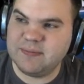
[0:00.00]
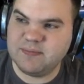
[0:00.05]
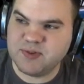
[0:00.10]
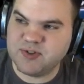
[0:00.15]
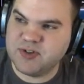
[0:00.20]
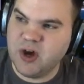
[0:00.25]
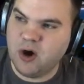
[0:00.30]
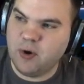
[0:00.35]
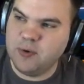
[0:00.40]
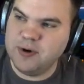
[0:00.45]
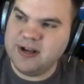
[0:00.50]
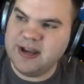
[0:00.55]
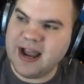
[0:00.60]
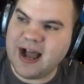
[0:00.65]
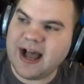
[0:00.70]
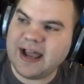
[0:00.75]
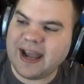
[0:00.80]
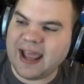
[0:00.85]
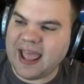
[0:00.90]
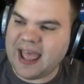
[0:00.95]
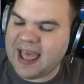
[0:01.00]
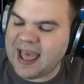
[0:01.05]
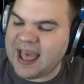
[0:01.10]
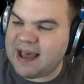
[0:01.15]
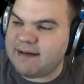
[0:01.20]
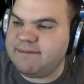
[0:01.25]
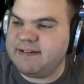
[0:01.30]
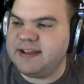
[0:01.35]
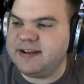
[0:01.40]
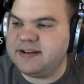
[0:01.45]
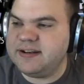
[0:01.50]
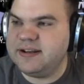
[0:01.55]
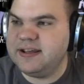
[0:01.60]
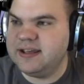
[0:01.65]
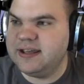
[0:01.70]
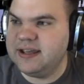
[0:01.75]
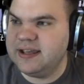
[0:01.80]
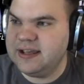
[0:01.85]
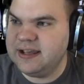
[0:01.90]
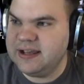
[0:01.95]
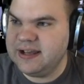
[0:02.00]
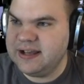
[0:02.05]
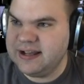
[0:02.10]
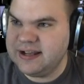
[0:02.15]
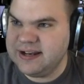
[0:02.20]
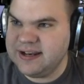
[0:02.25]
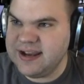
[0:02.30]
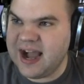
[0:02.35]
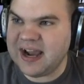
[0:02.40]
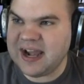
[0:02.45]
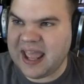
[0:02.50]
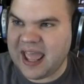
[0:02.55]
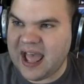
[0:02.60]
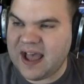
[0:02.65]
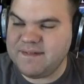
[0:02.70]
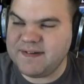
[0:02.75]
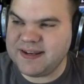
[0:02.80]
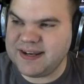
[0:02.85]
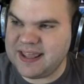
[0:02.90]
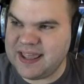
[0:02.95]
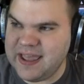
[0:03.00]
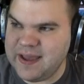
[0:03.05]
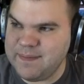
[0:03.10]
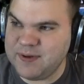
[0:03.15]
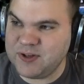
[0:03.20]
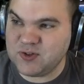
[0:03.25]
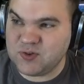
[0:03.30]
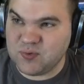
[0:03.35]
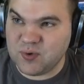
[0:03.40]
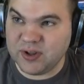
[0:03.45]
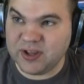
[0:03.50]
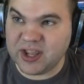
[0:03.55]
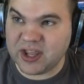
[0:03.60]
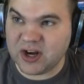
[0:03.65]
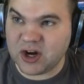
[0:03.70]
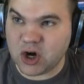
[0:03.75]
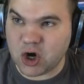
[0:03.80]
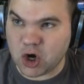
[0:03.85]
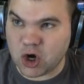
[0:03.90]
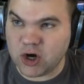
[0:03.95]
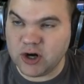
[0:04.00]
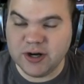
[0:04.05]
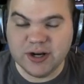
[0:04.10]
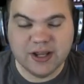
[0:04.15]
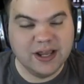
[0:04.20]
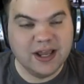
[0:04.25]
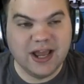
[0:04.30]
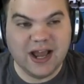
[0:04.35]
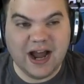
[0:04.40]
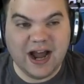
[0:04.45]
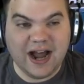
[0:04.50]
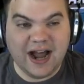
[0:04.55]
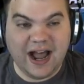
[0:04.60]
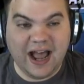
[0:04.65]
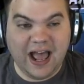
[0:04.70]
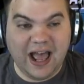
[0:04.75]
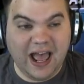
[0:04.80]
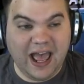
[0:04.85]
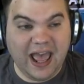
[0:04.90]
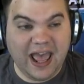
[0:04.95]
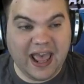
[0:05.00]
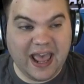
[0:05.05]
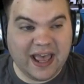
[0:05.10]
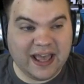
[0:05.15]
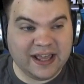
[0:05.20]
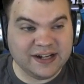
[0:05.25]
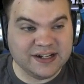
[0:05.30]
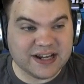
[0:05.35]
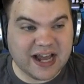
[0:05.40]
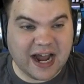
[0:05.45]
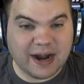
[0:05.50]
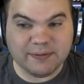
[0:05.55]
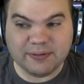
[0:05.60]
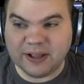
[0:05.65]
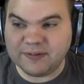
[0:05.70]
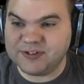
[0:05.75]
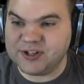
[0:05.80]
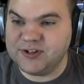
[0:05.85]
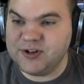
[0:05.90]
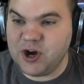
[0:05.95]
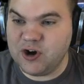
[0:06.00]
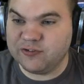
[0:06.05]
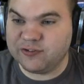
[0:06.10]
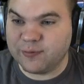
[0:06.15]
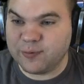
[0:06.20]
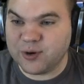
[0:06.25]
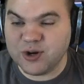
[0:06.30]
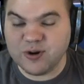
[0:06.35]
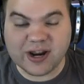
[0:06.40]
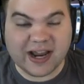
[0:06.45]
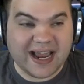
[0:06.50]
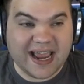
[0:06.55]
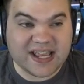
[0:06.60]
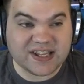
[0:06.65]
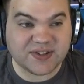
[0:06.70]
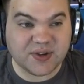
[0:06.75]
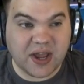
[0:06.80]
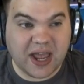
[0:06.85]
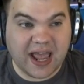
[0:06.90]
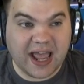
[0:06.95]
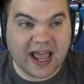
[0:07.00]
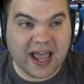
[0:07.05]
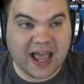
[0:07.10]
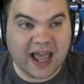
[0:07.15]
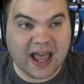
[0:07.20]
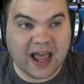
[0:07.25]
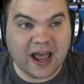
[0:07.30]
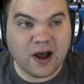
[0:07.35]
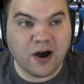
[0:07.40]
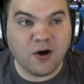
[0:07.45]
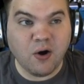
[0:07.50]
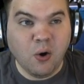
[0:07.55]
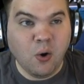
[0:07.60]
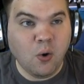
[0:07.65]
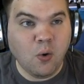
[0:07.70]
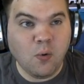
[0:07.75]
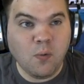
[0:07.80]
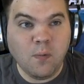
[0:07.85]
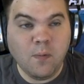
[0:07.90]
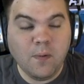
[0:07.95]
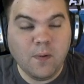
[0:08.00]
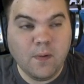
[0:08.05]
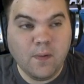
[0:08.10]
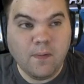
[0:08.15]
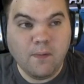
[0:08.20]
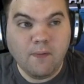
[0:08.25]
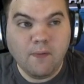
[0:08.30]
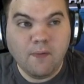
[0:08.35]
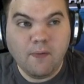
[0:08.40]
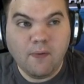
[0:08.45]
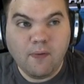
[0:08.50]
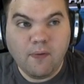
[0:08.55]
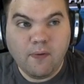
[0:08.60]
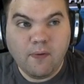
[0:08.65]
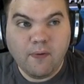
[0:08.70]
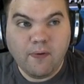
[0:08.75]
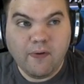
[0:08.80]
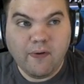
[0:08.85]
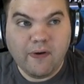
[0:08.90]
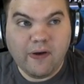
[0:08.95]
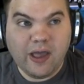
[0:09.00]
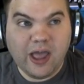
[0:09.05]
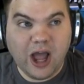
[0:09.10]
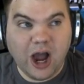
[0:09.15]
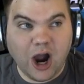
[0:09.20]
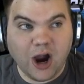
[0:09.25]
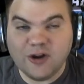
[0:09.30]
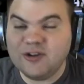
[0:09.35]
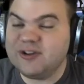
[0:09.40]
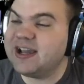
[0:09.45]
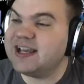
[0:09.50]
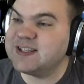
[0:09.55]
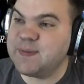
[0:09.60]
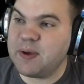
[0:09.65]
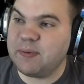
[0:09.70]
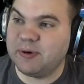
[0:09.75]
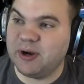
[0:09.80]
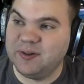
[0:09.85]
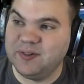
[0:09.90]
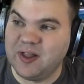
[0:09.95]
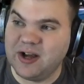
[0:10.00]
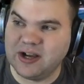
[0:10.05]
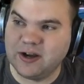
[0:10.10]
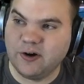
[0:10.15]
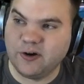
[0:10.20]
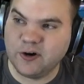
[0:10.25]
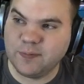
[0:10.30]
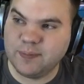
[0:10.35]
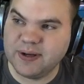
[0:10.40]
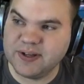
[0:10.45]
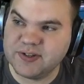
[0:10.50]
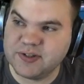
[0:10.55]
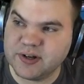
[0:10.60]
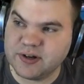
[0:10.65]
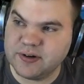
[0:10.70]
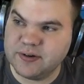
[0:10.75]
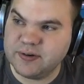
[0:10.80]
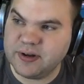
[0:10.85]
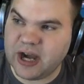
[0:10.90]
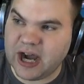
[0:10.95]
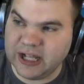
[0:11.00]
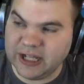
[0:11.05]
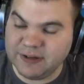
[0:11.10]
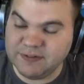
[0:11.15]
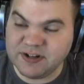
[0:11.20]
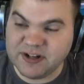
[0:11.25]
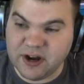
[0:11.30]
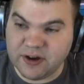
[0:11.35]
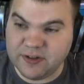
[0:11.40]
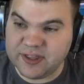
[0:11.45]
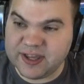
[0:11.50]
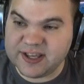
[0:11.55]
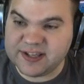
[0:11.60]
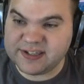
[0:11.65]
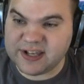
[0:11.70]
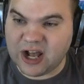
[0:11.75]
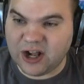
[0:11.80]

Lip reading: So not having him is really gonna hurt. And I would love to know from you guys, how are you guys gonna be able to unlock Hulkbuster? I'd love to know this.